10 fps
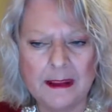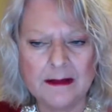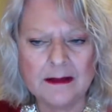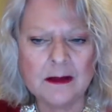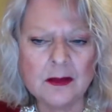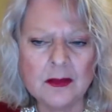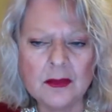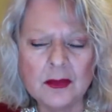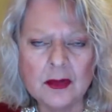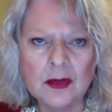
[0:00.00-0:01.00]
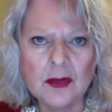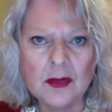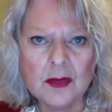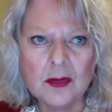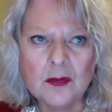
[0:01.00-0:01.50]
So
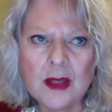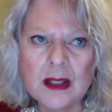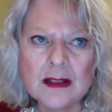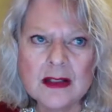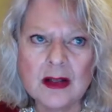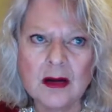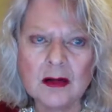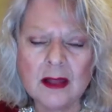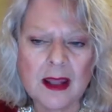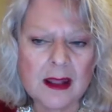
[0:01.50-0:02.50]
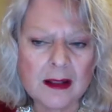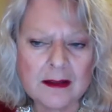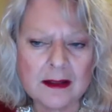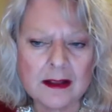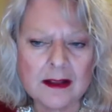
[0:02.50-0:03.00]
we can start
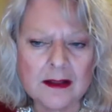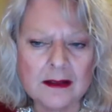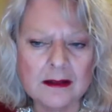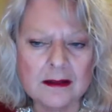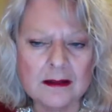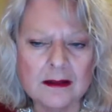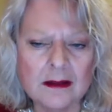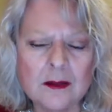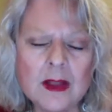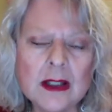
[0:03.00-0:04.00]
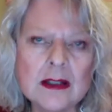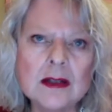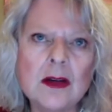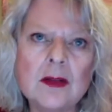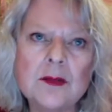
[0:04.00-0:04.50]
adding, we can
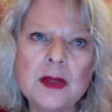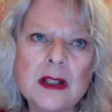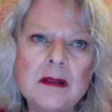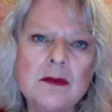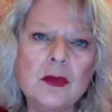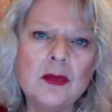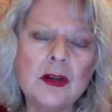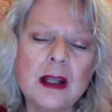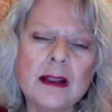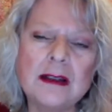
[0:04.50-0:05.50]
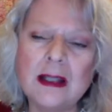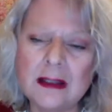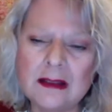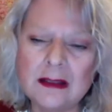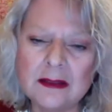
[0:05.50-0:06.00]
start being more
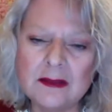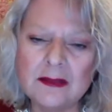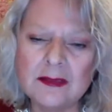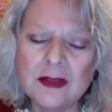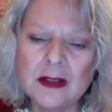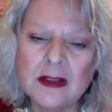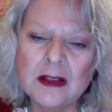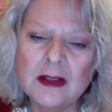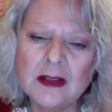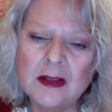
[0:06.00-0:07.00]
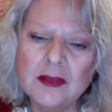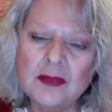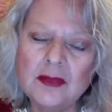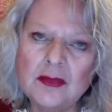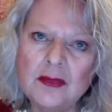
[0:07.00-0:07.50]
attentive
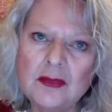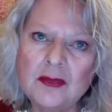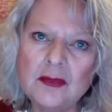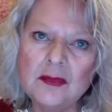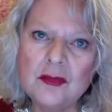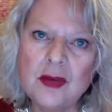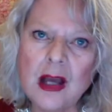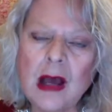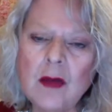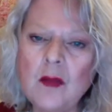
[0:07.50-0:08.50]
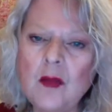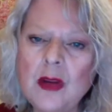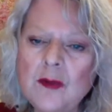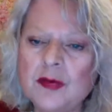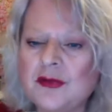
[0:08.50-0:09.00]
to how we
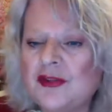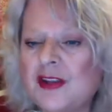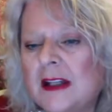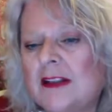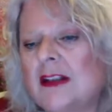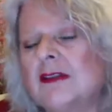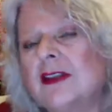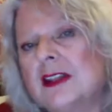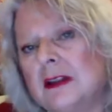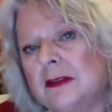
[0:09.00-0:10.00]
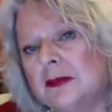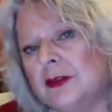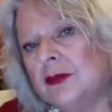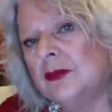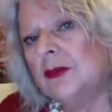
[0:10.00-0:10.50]
project ourselves
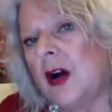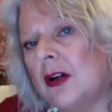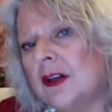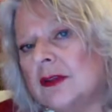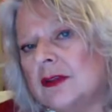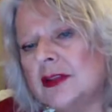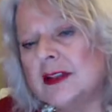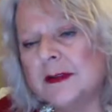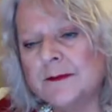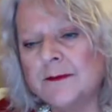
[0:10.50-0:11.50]
to others,